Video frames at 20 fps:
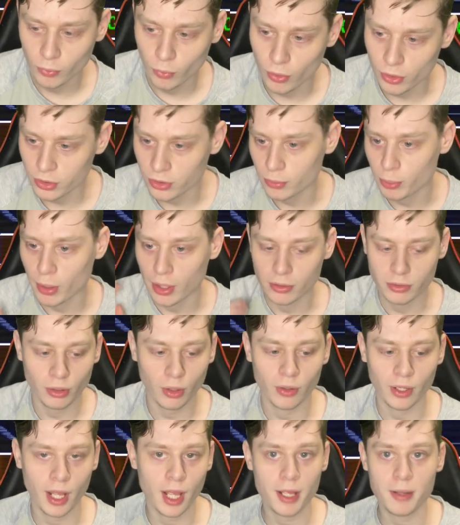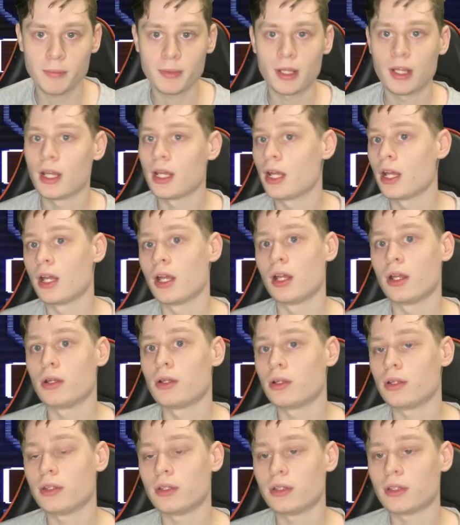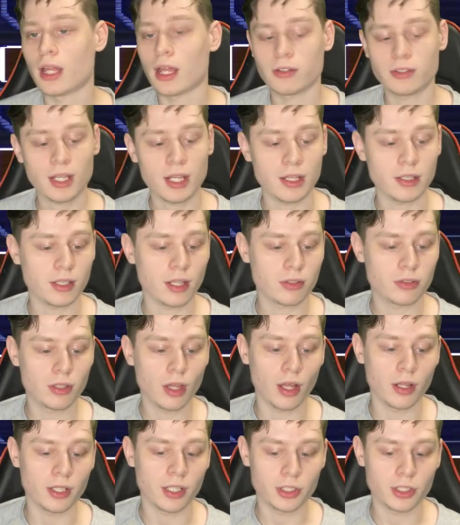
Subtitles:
Once you press start game, that's it. That's done.